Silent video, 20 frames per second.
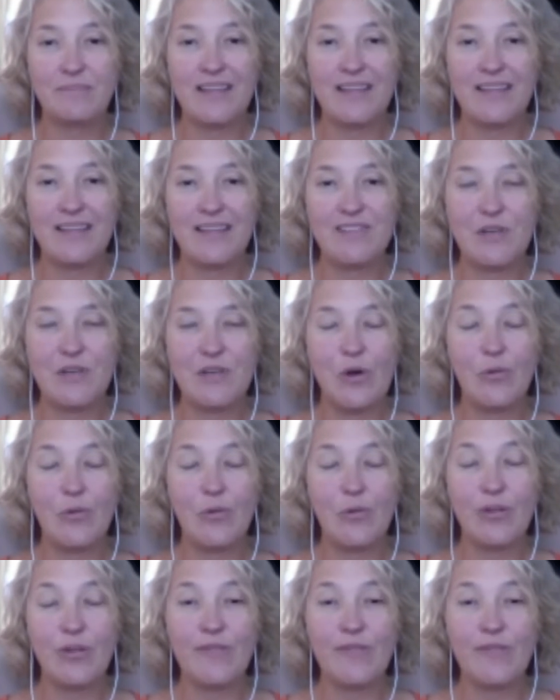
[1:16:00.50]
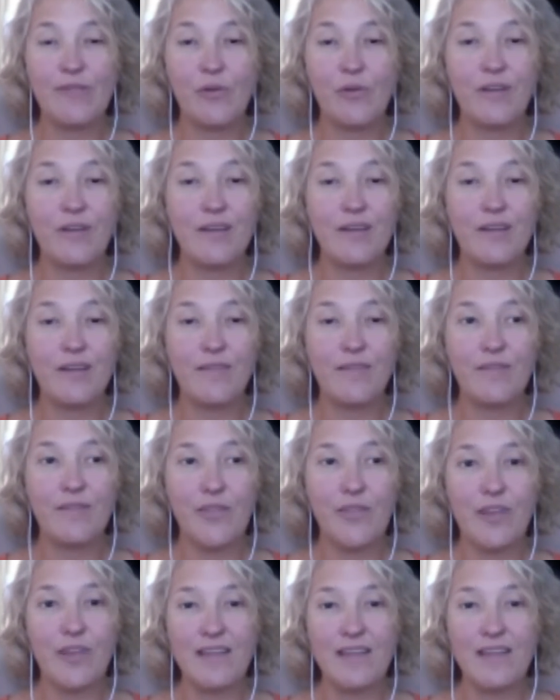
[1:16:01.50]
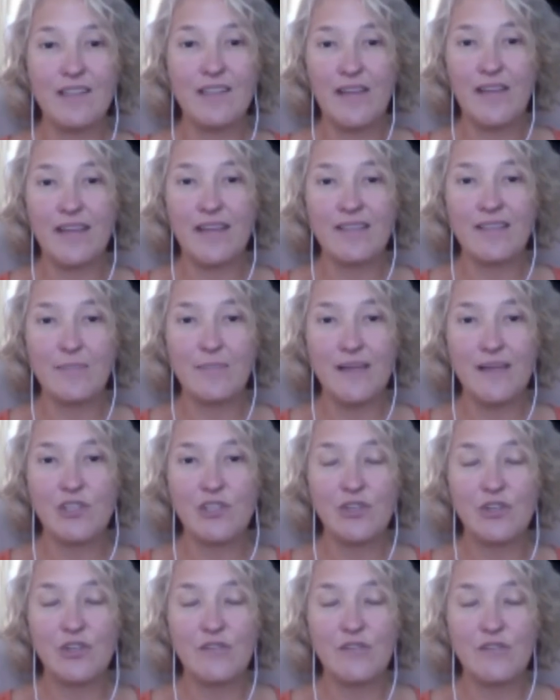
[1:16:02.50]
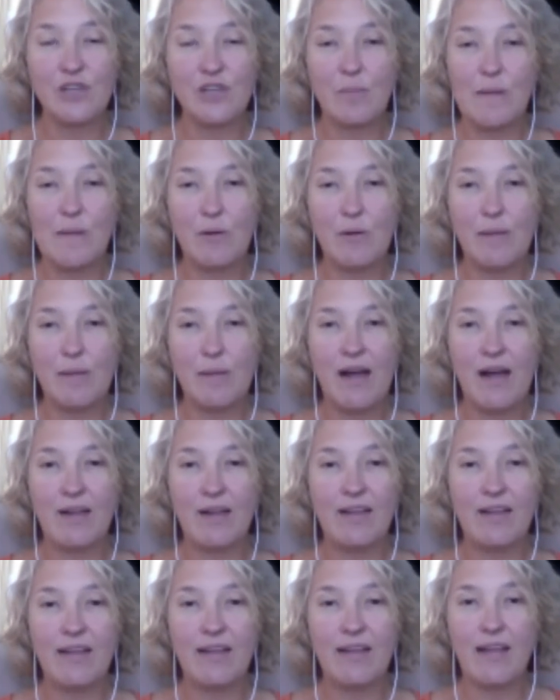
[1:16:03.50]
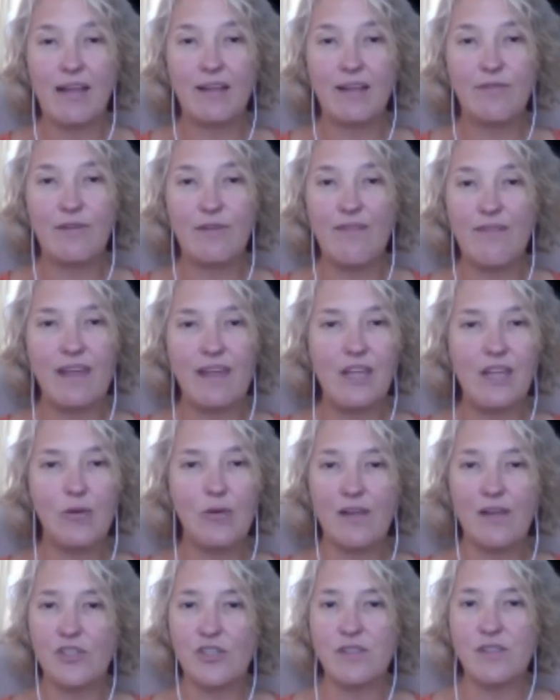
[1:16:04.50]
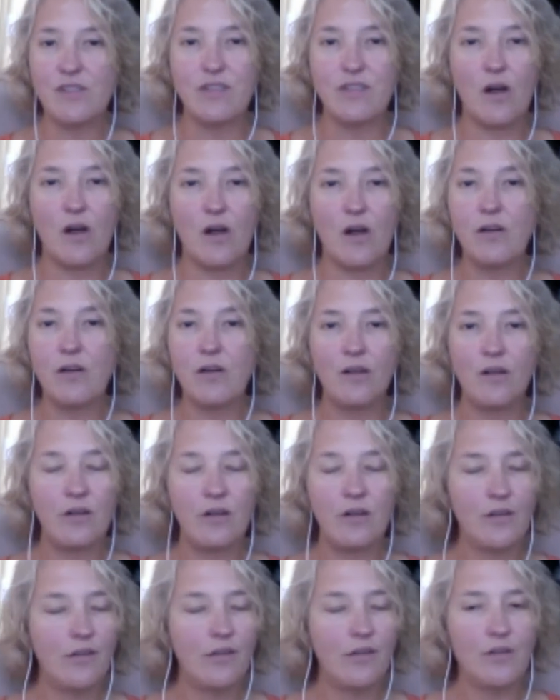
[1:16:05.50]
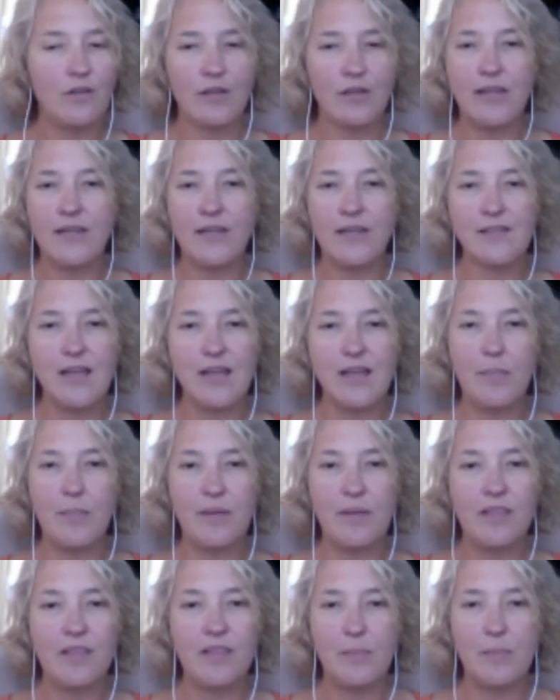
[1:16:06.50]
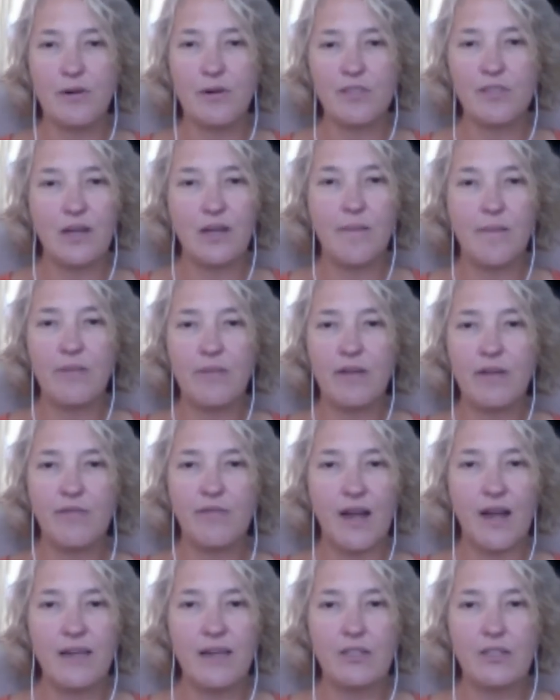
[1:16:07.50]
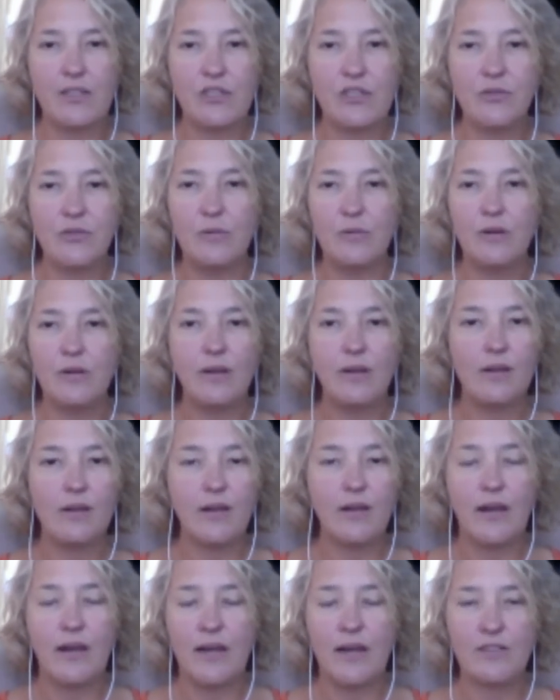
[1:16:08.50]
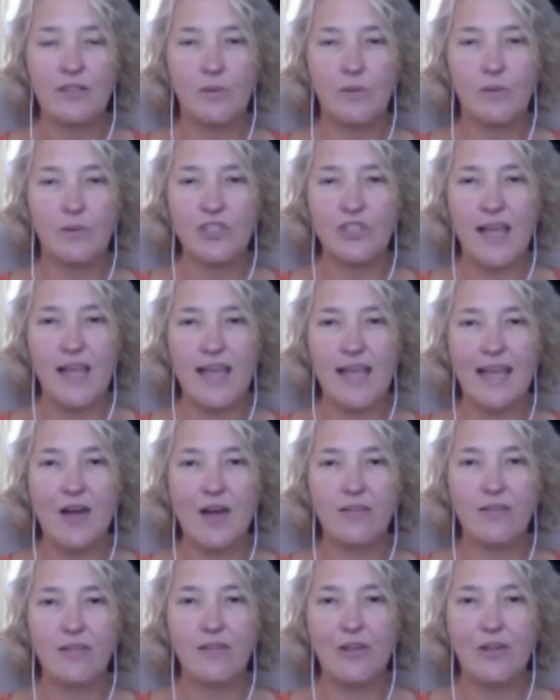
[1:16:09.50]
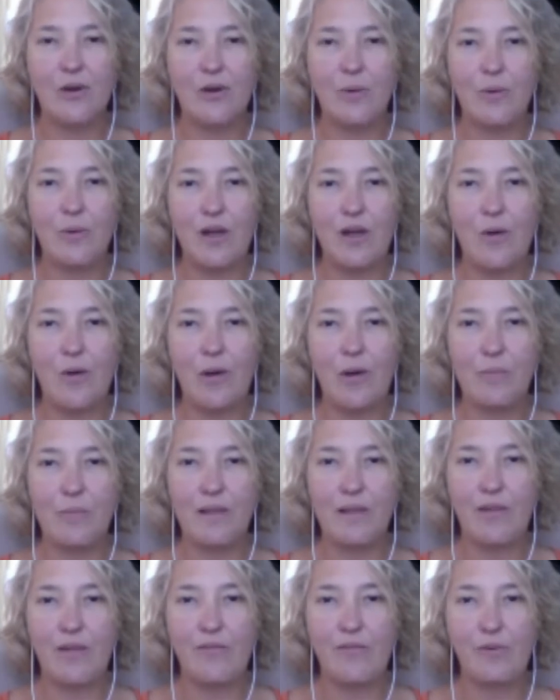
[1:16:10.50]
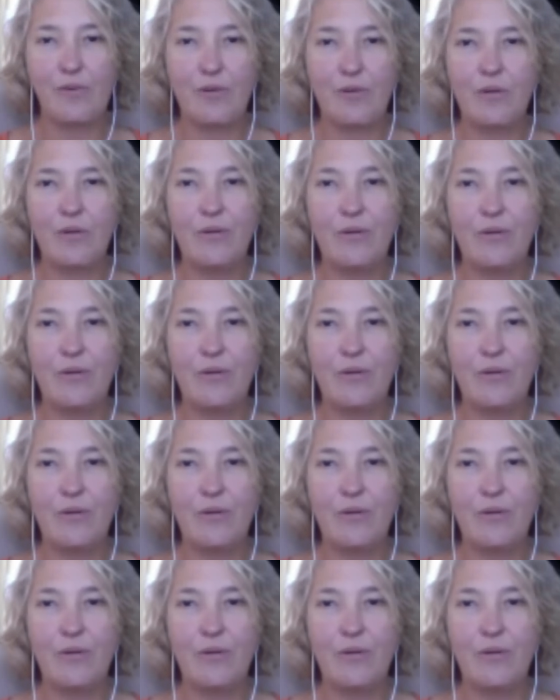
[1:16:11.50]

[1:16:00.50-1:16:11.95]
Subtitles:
So look for the next event. Make sure you tell people about it. And if you have any questions at all, you can hit us up, hit the person up that invited you to watch the hangout. You know, we all want to be there for you.